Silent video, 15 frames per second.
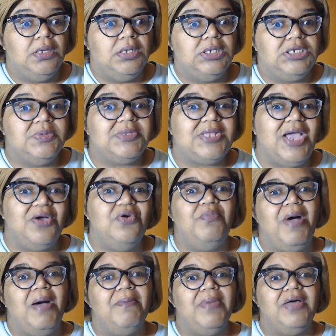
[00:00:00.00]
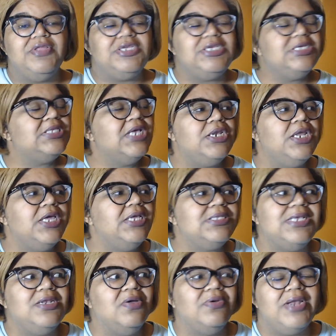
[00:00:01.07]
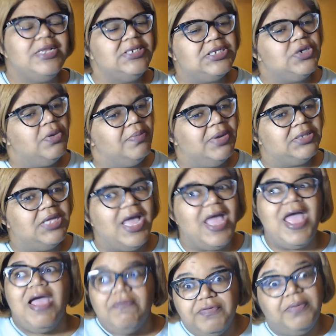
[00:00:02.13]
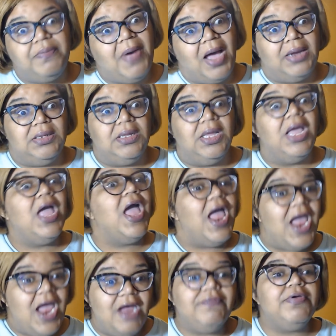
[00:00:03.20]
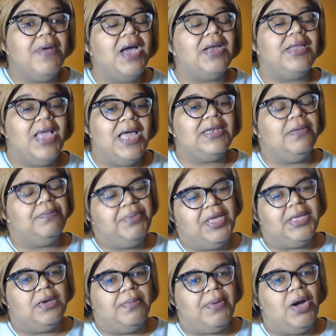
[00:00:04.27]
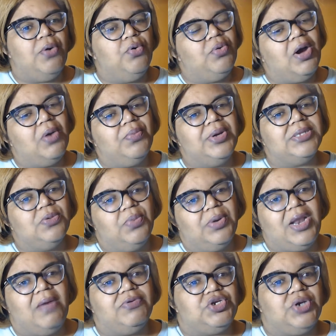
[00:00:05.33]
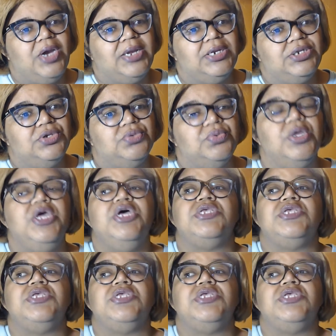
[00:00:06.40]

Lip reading: She was like, who, my mother? He said, no, not just your mother, everybody. Everybody had an opinion about who I was and what I was trying to do.